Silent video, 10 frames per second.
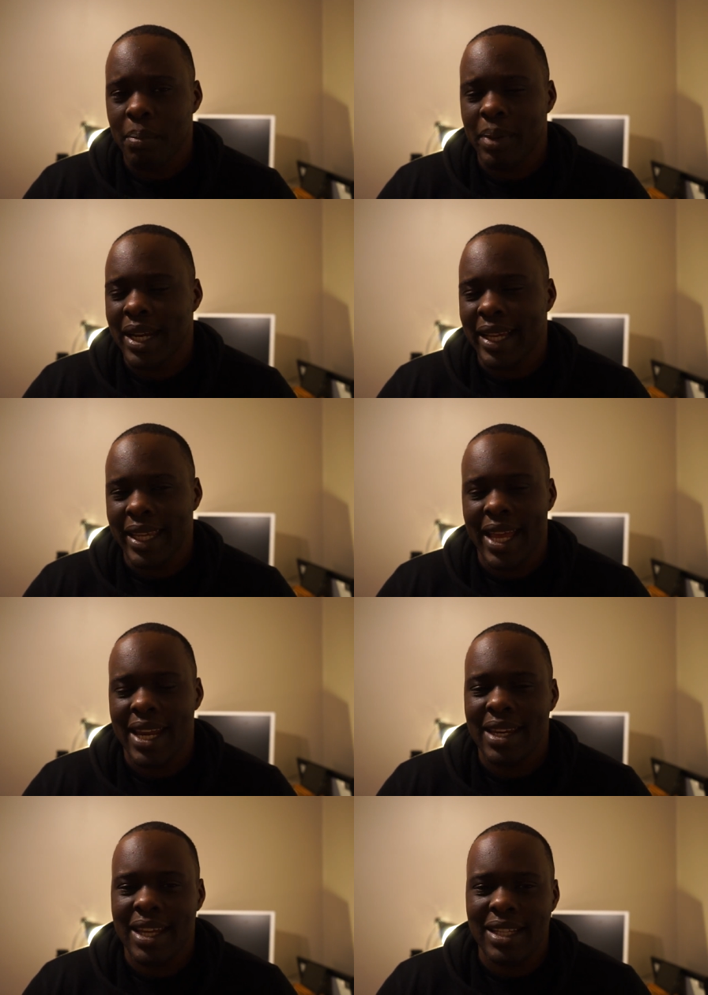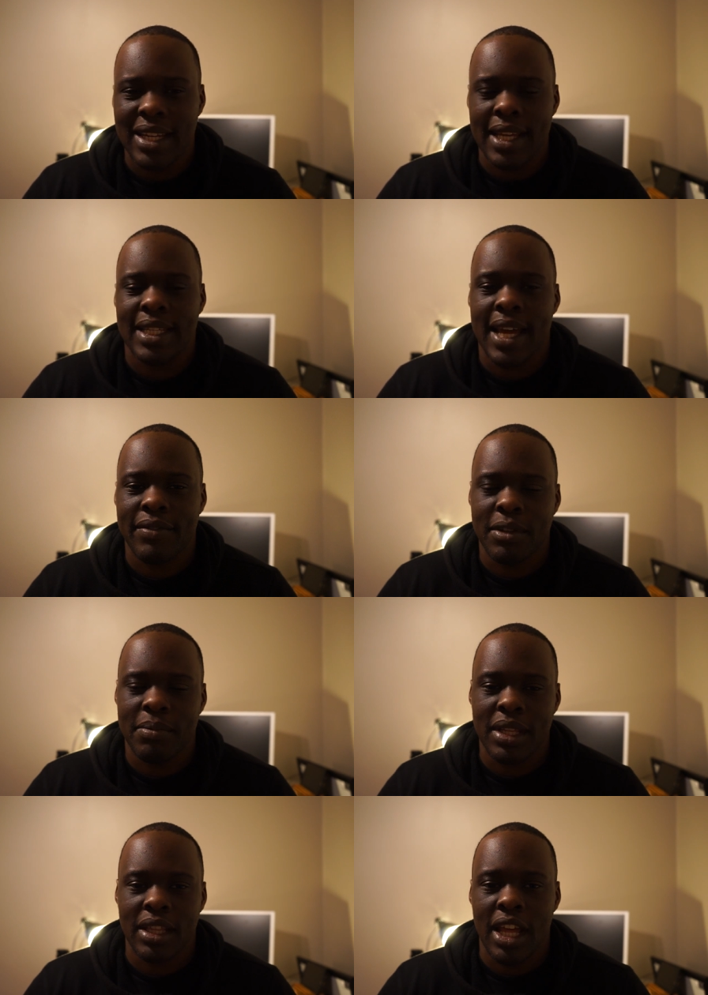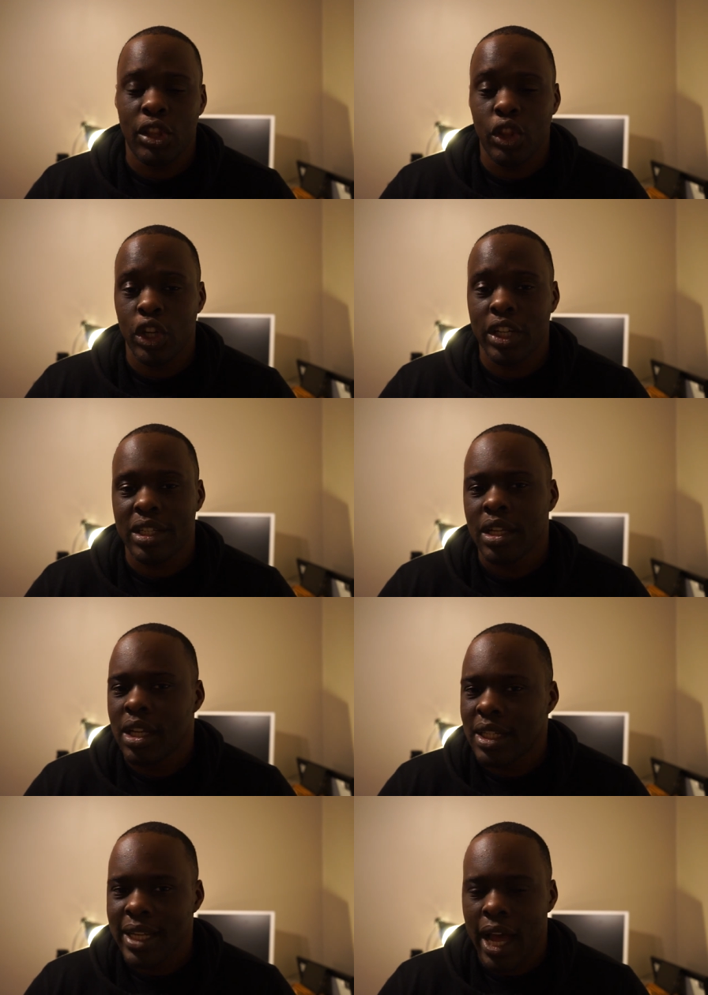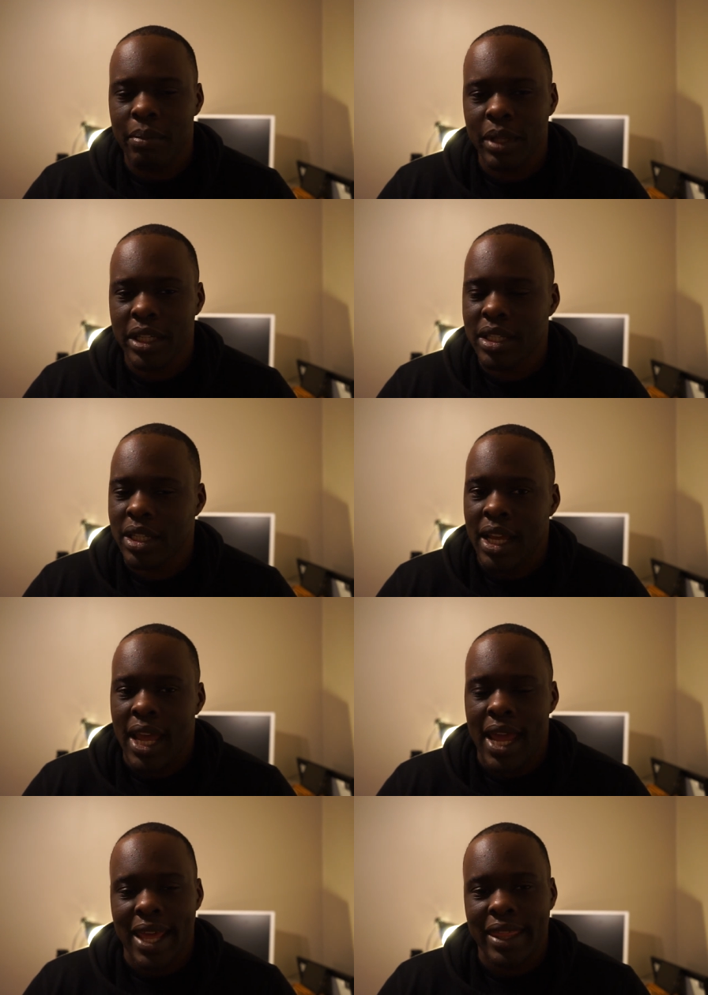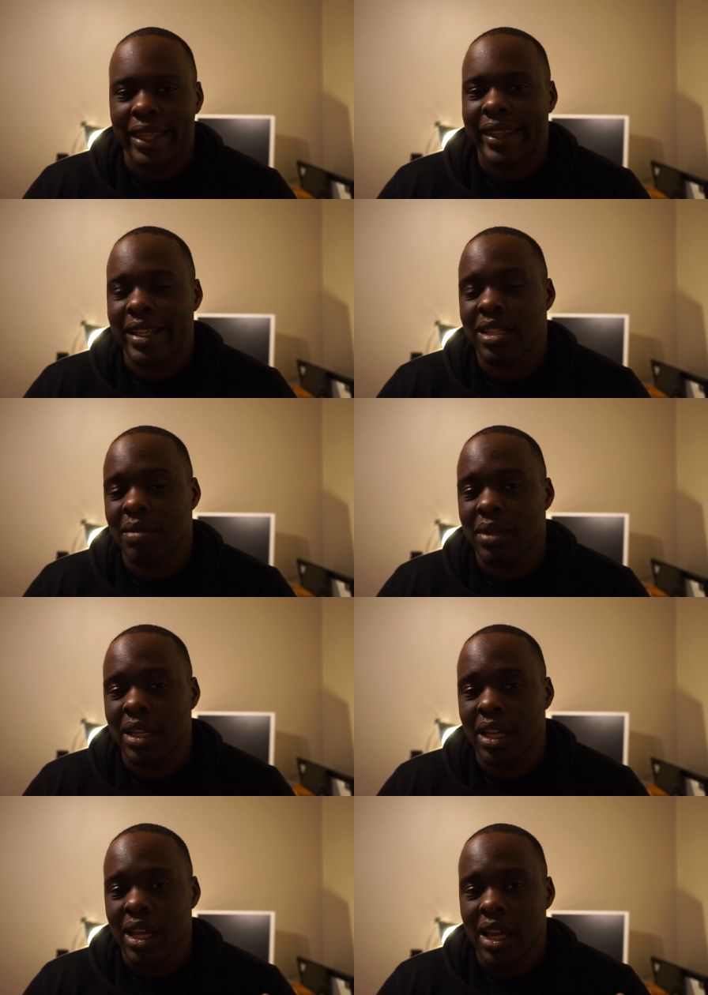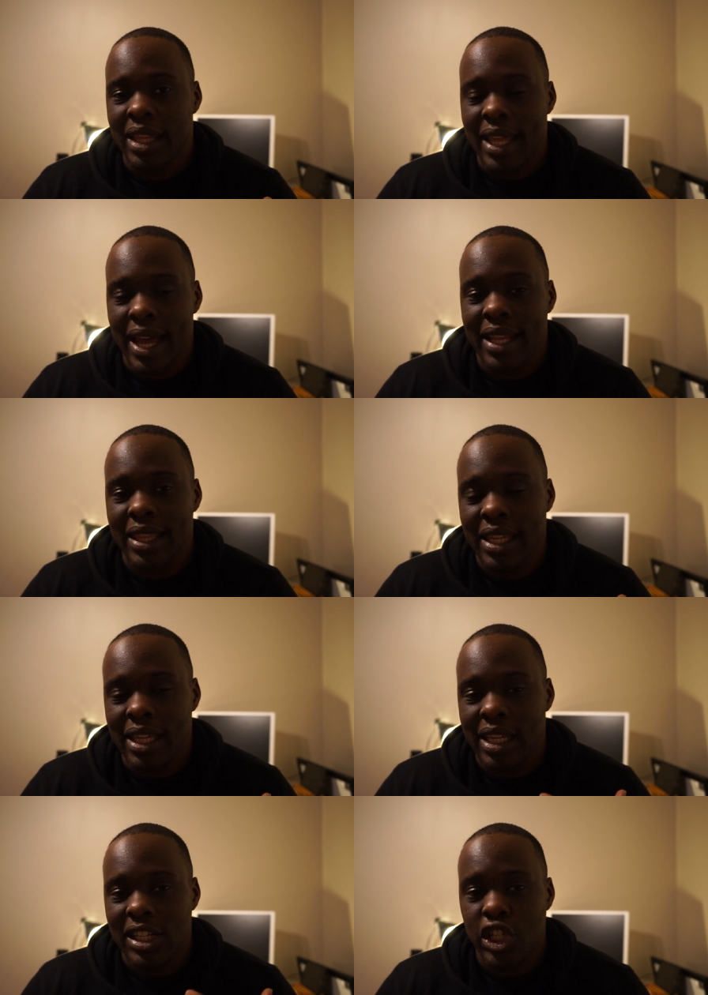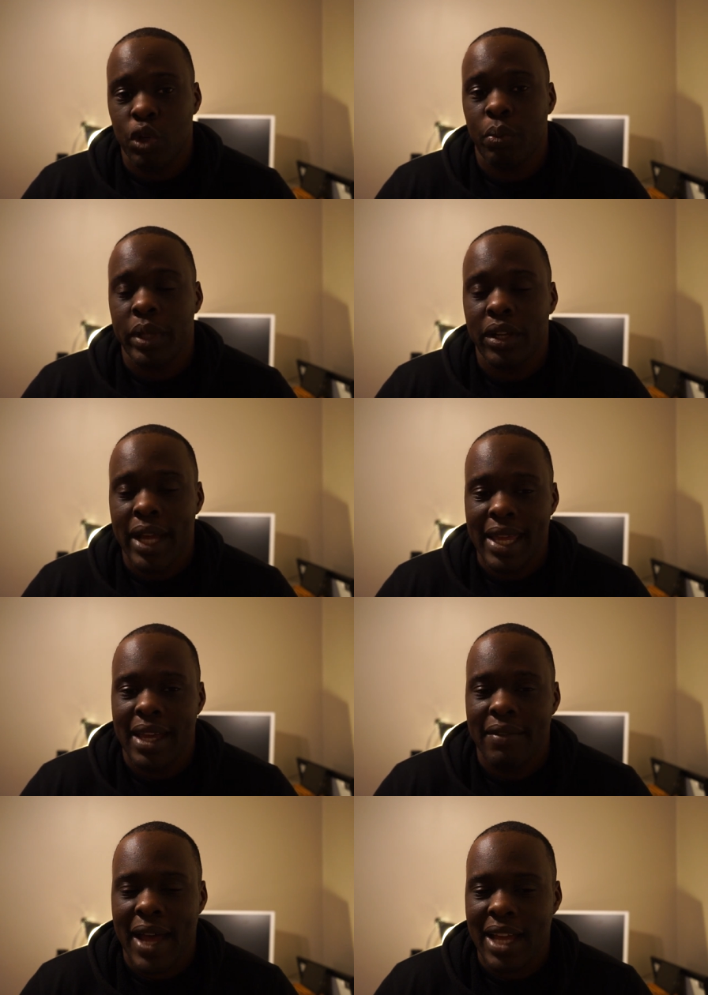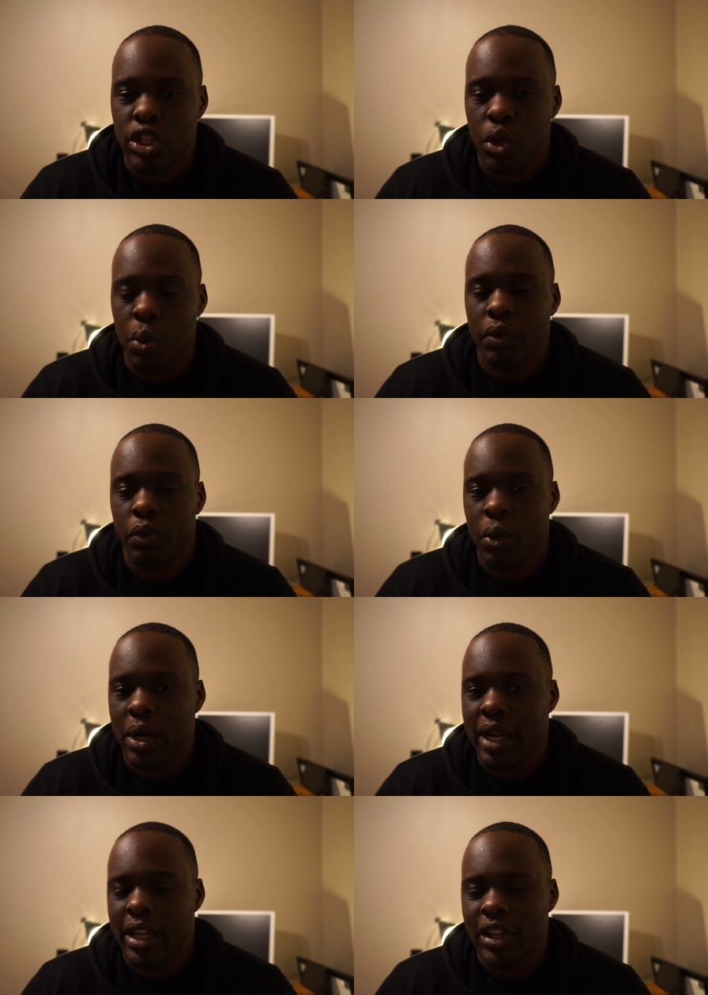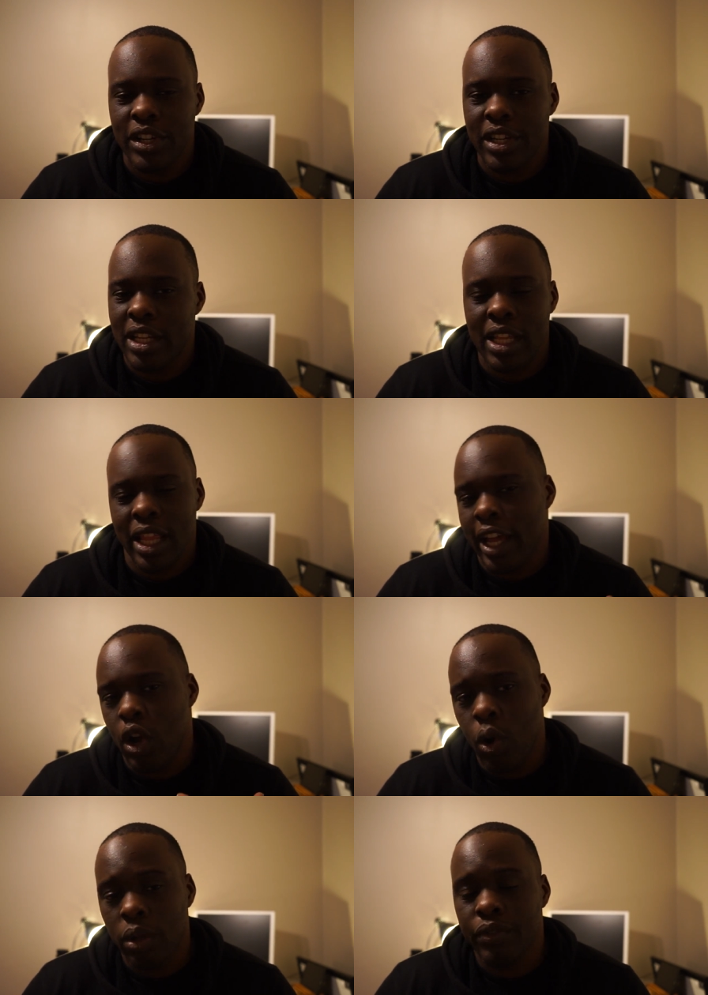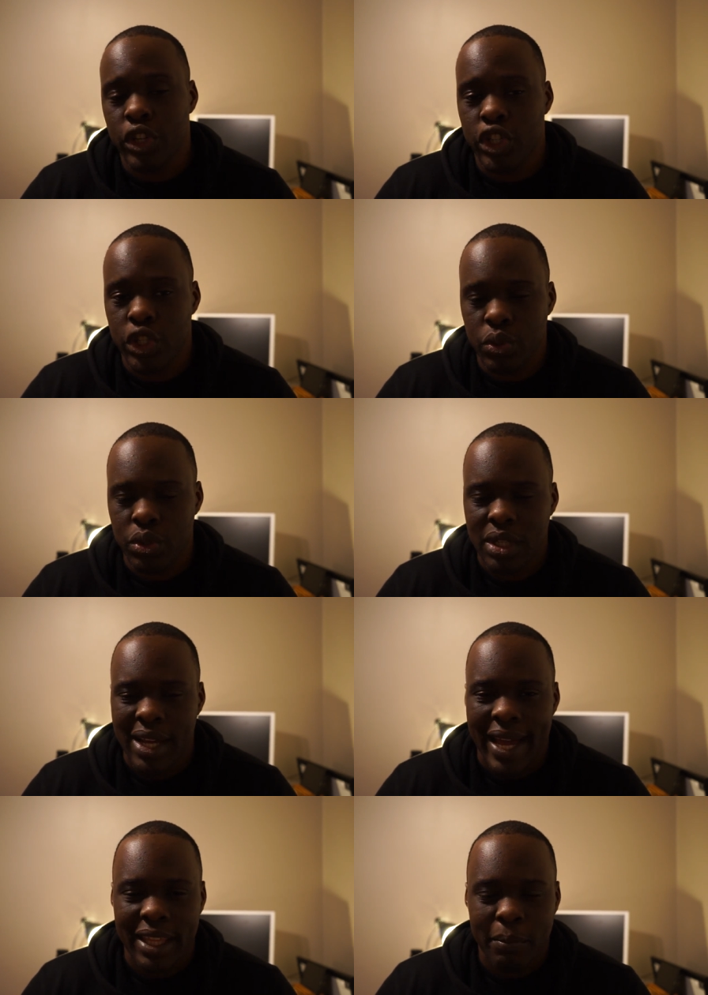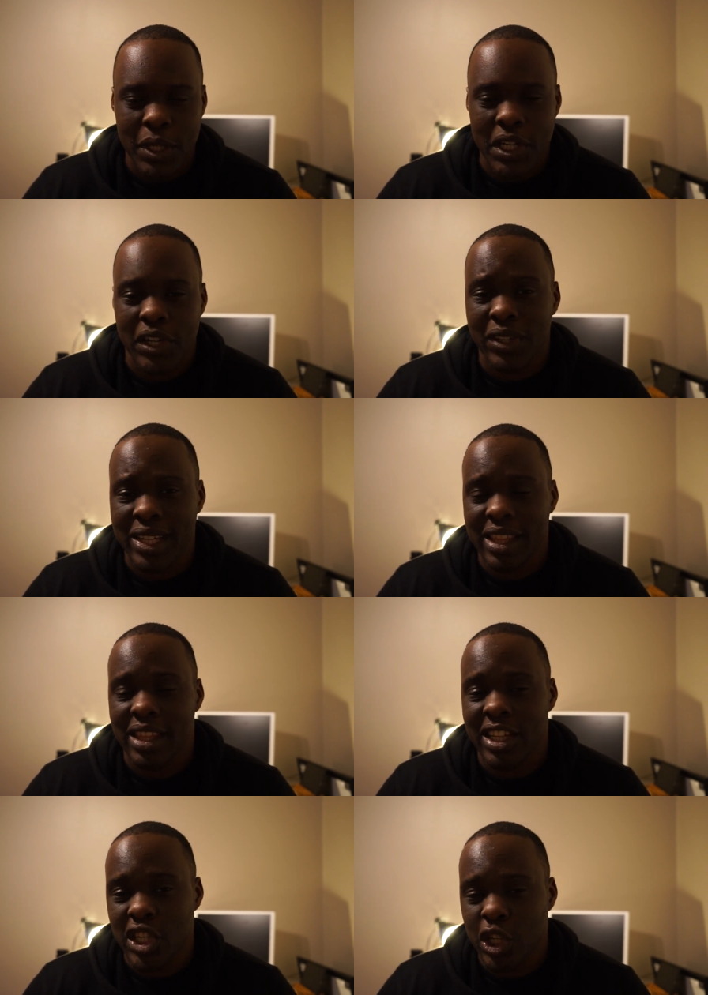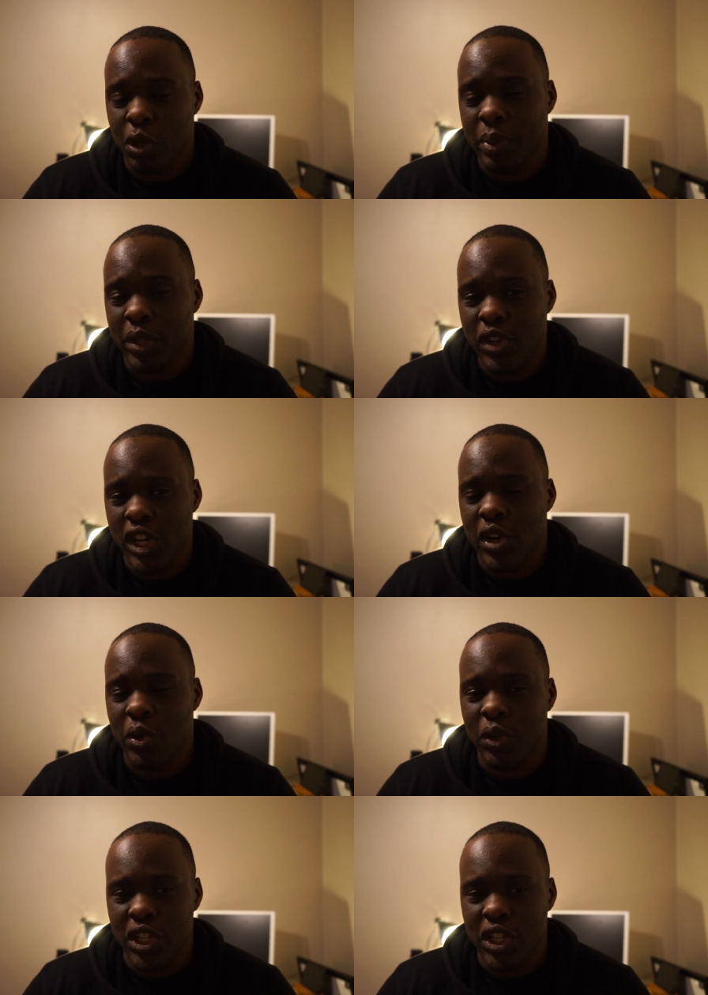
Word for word: but again, it's nice to have something that looks timeless, and I think that's something that the Chill Pill A F has going for it. Like all of their shoes, I think particularly this Chill Pill in general,